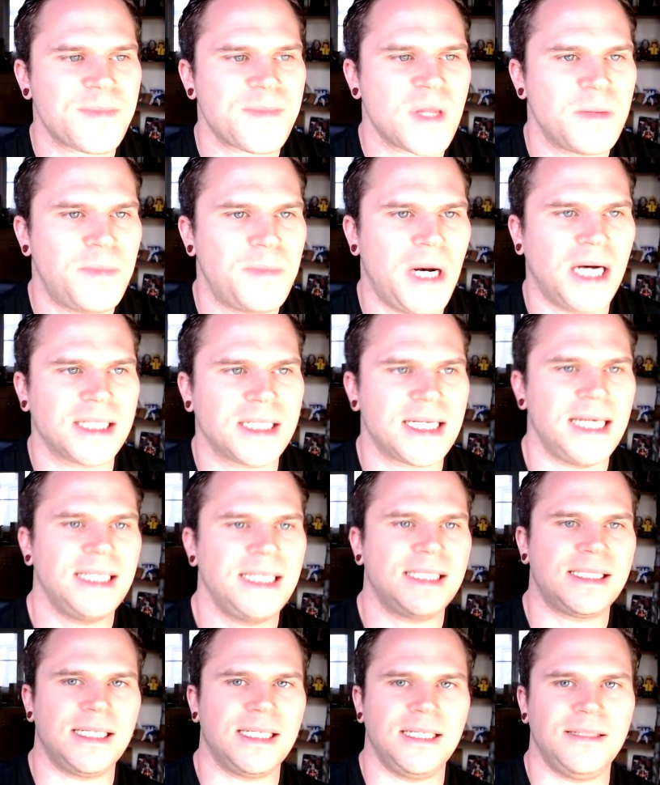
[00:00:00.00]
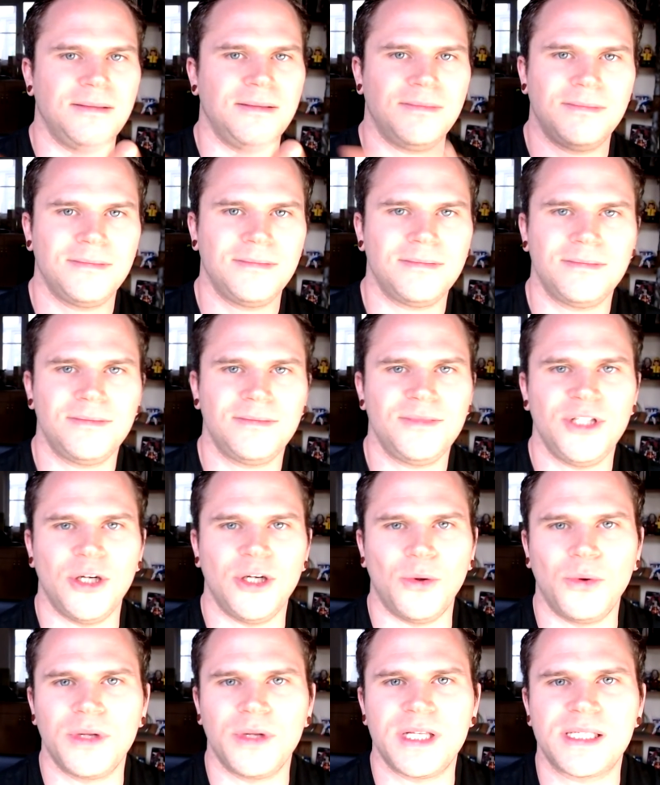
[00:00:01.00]
Partakes in, you know,
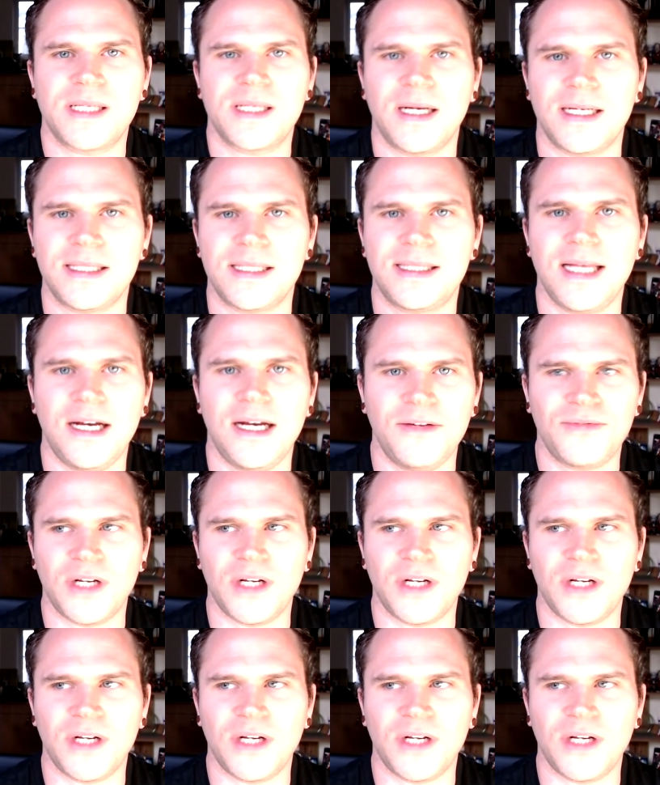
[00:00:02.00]
all of this kind of stuff.